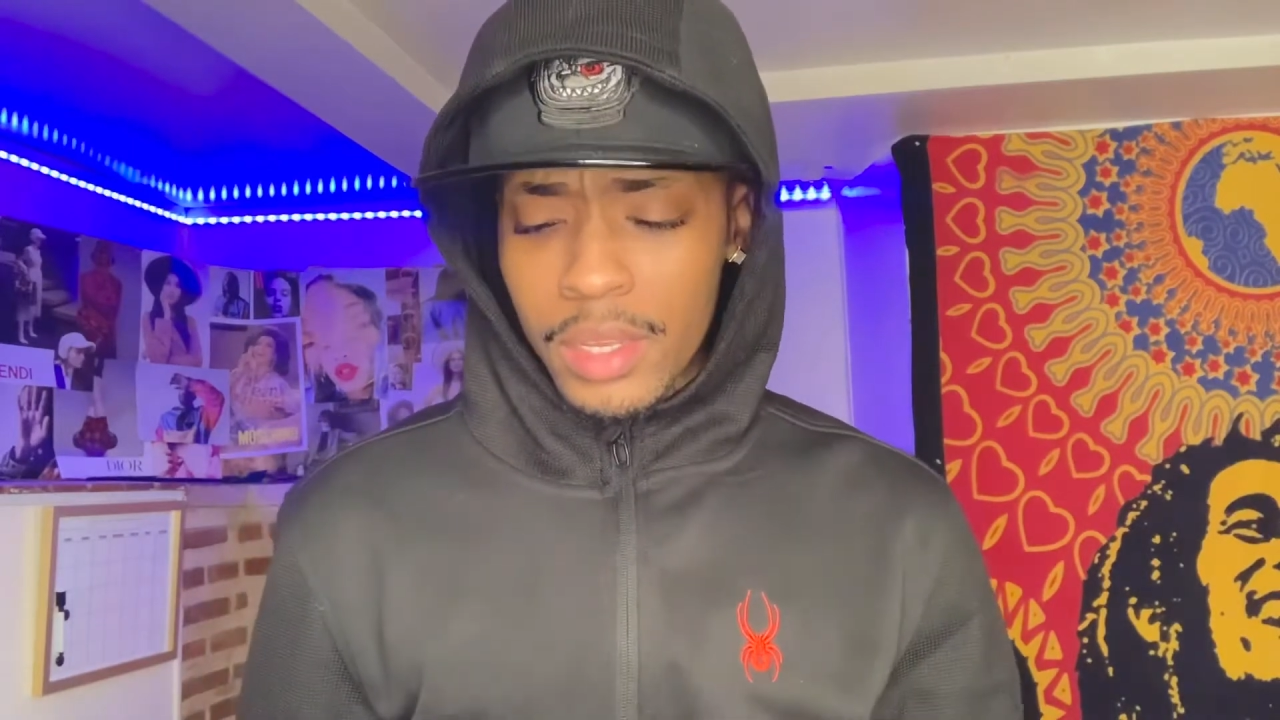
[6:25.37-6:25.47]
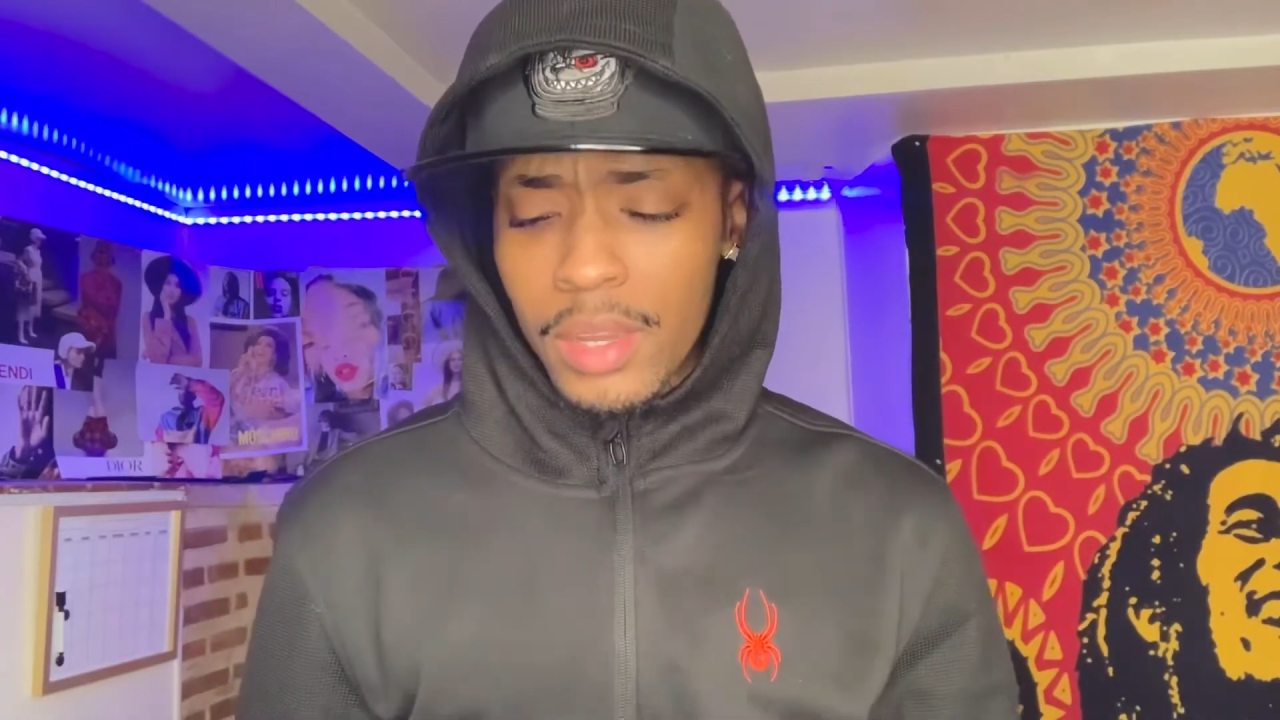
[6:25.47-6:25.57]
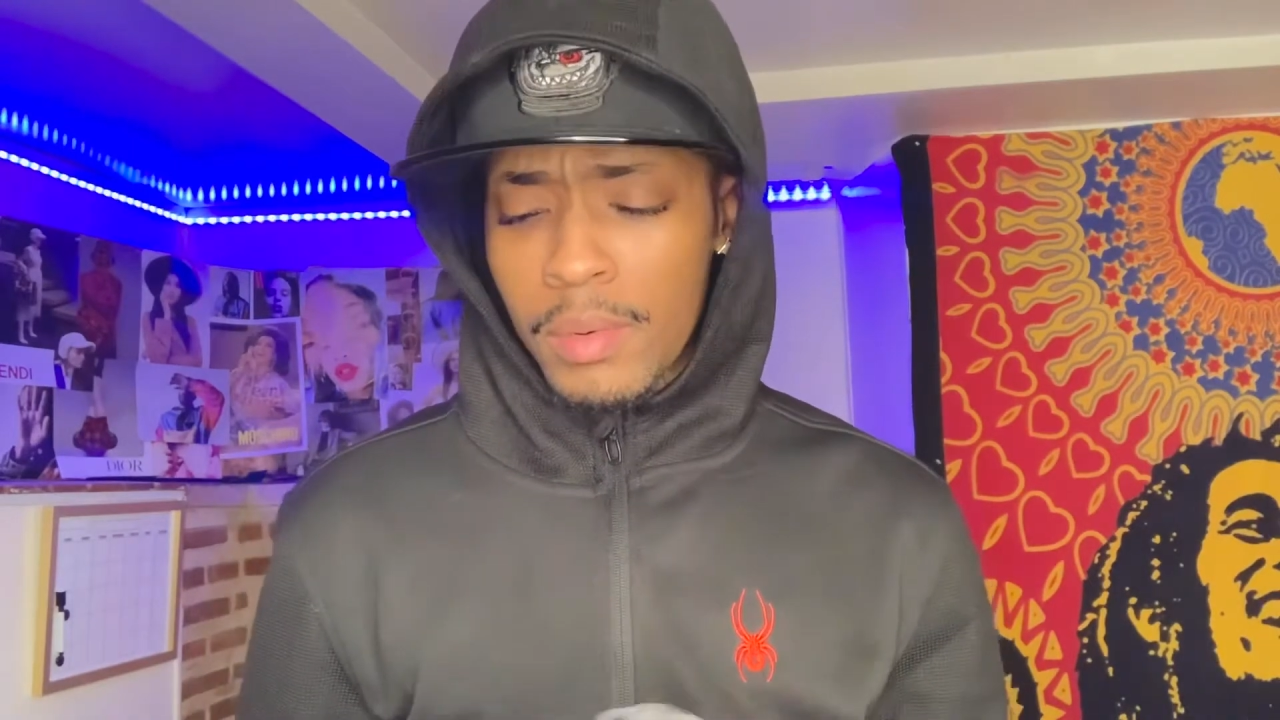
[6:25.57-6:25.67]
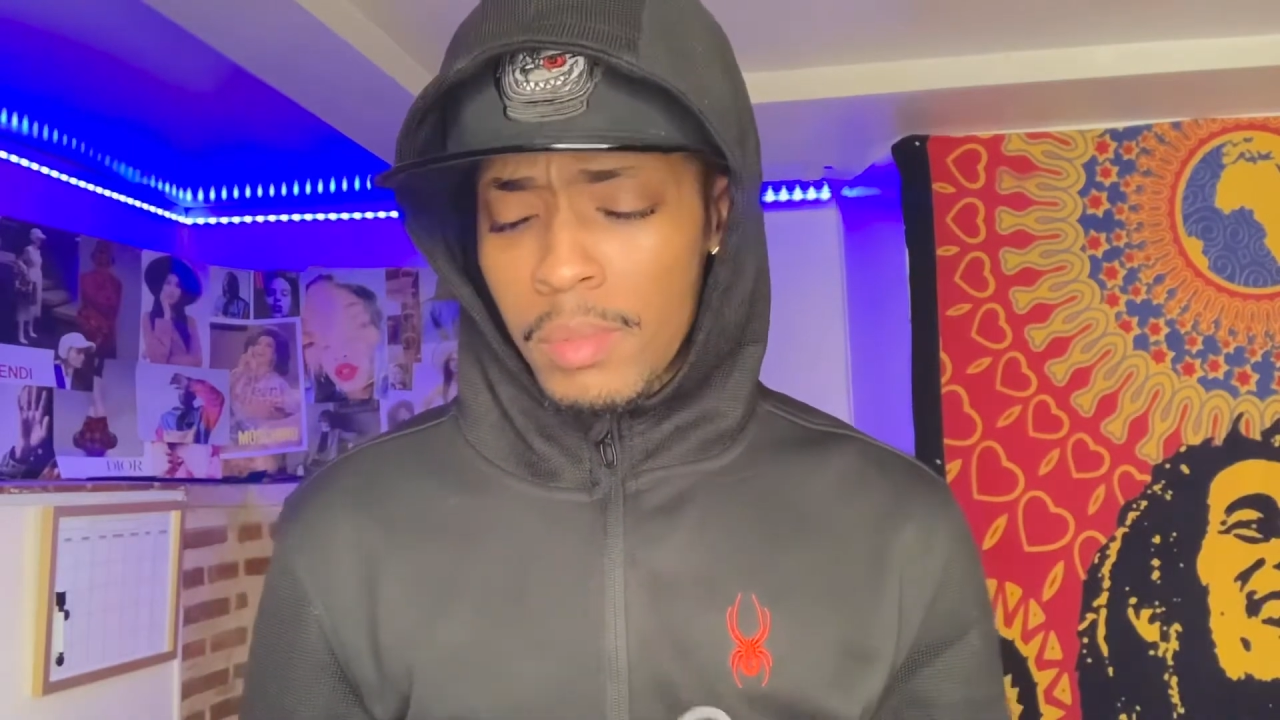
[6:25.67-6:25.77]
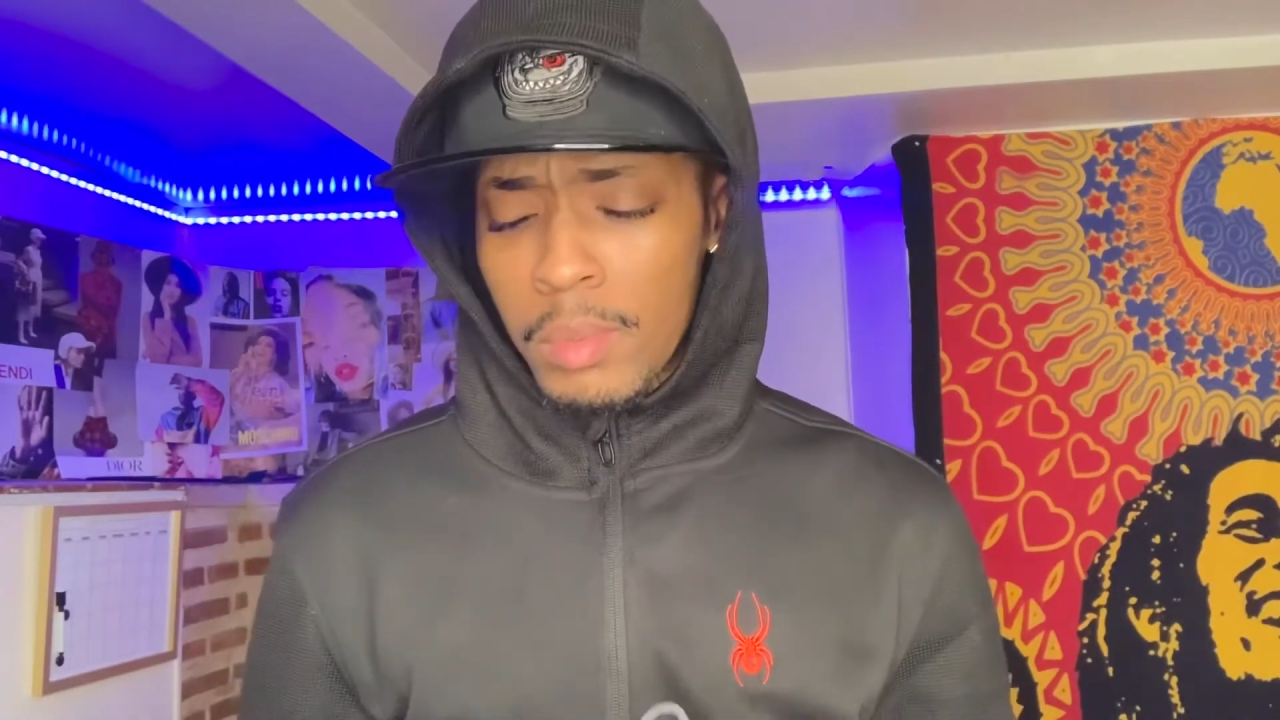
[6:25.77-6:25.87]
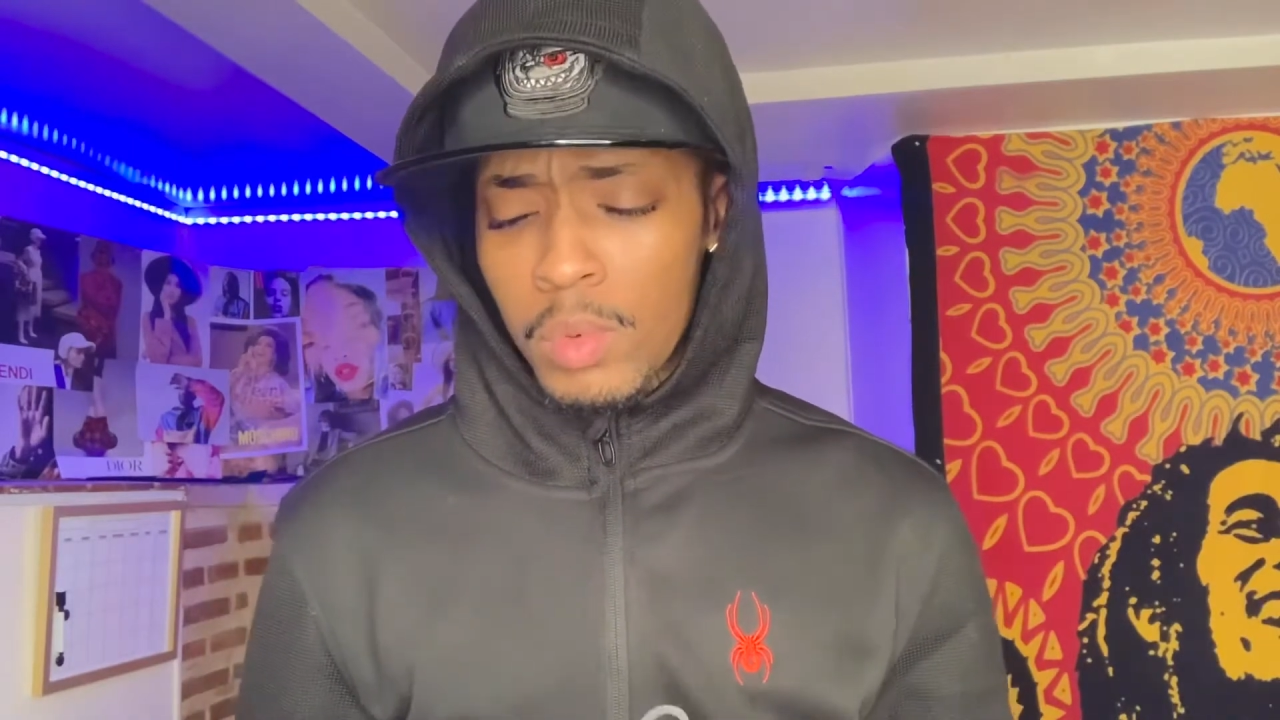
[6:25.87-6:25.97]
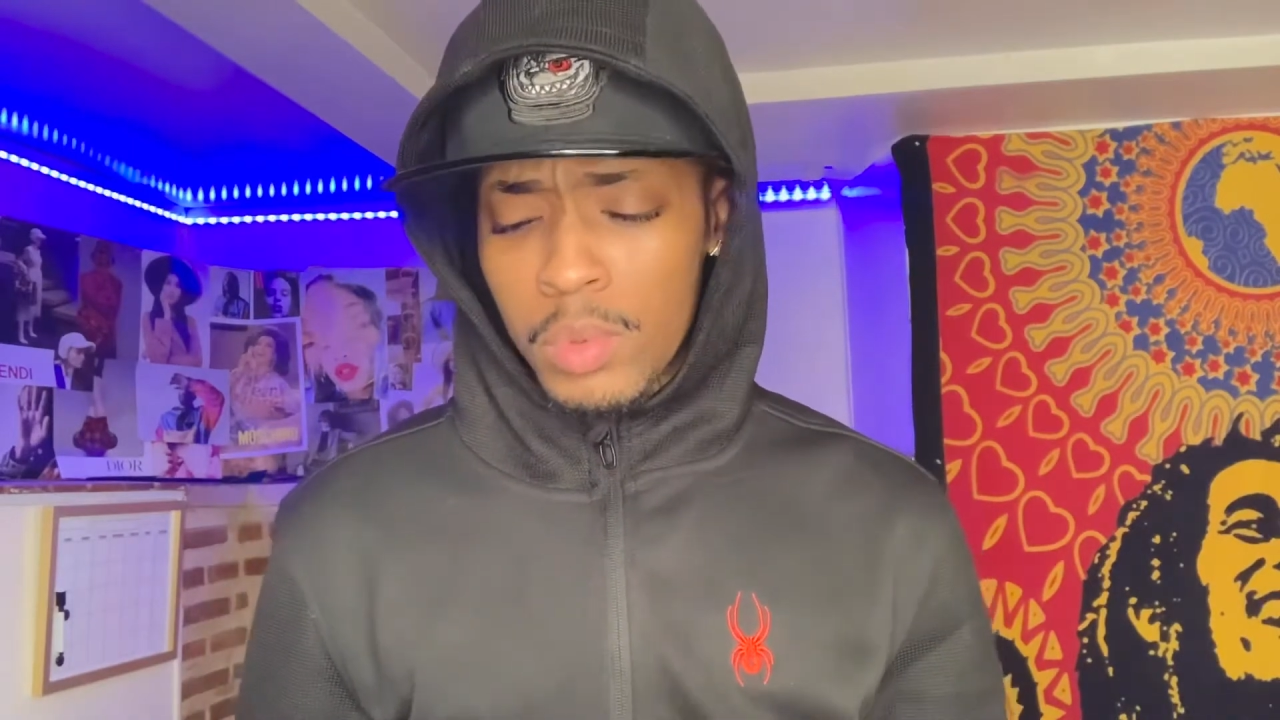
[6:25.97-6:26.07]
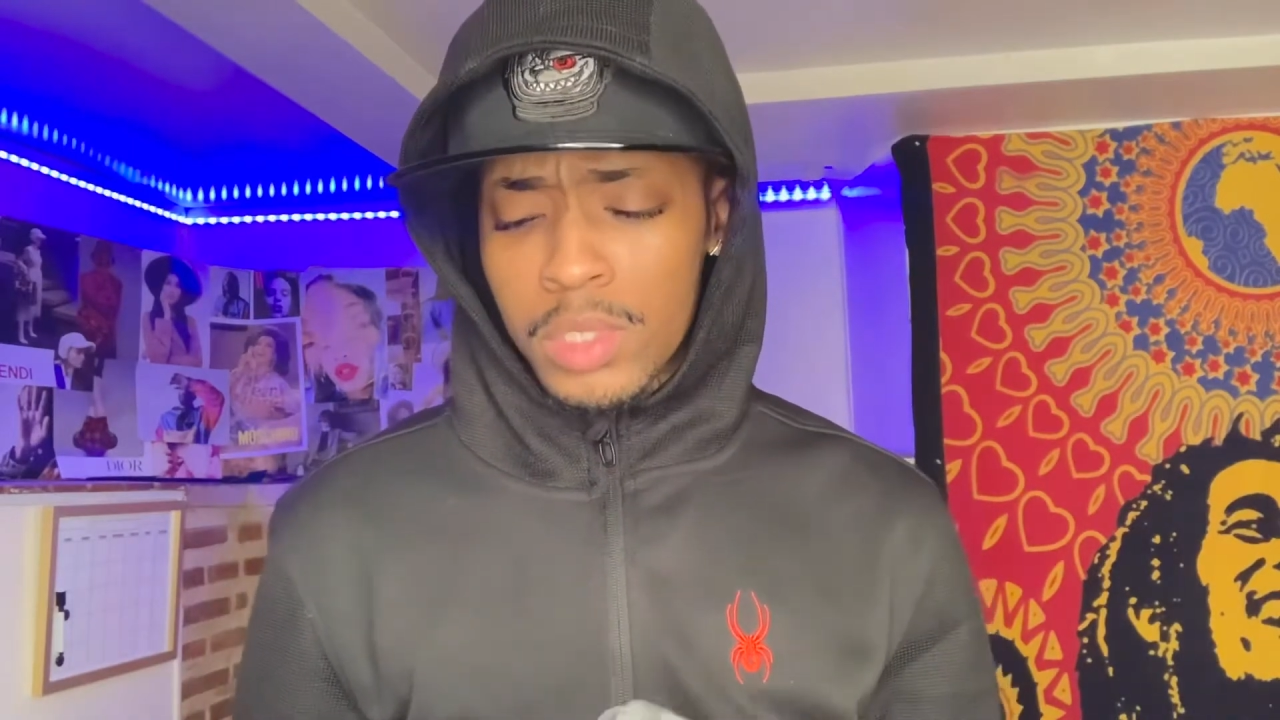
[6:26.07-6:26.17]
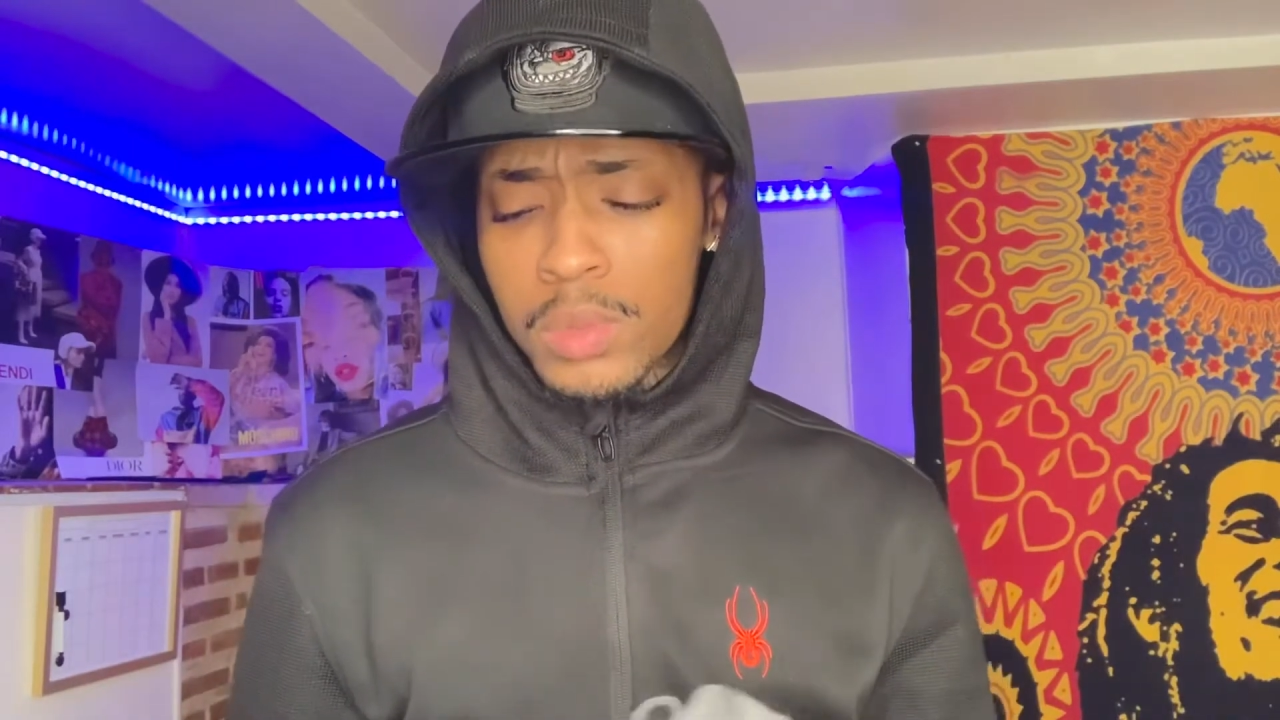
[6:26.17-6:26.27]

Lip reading: remember which